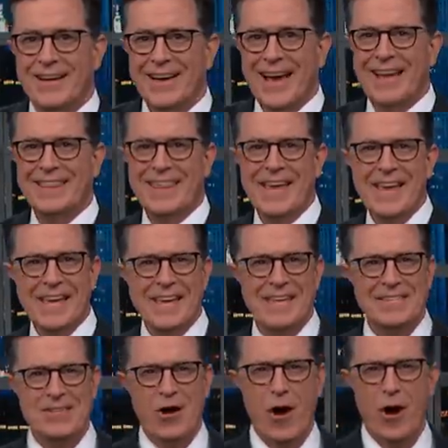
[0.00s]
I think
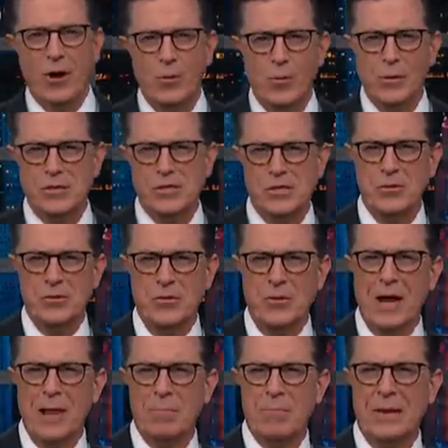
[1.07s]
he's the Hogwarts student who
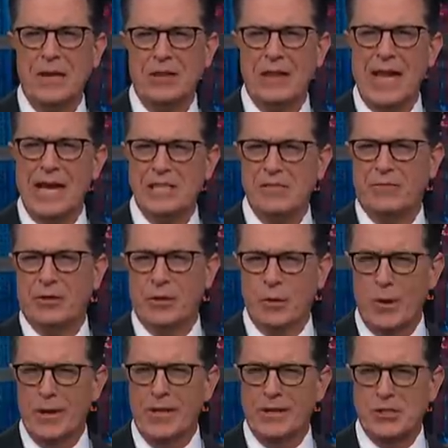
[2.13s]
got picked last for
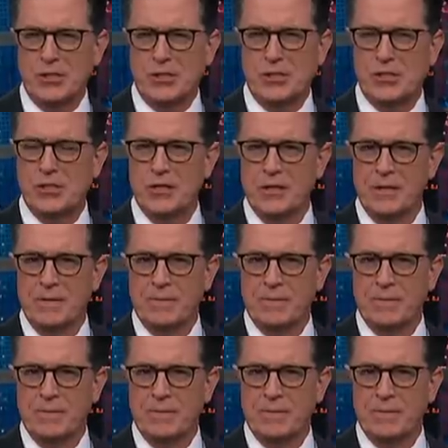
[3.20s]
Quidditch.